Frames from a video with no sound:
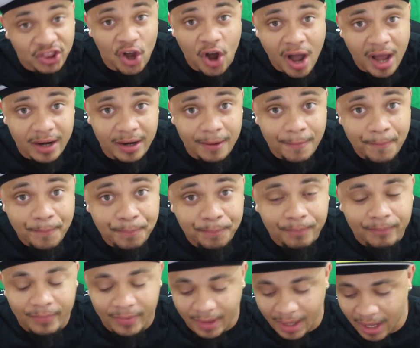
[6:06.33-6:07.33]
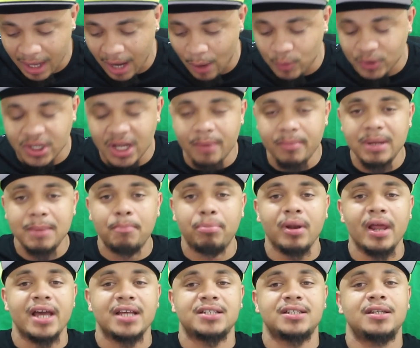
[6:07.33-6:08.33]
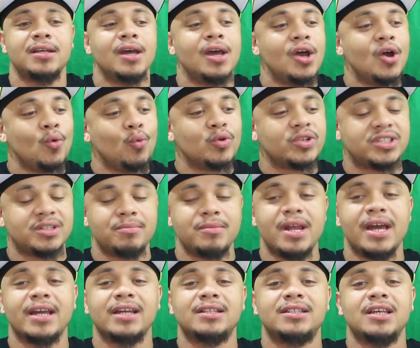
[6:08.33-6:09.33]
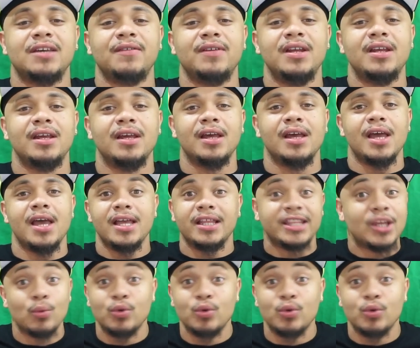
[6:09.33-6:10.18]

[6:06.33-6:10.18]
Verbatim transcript: And I thought I was going to be blessed with some negativity.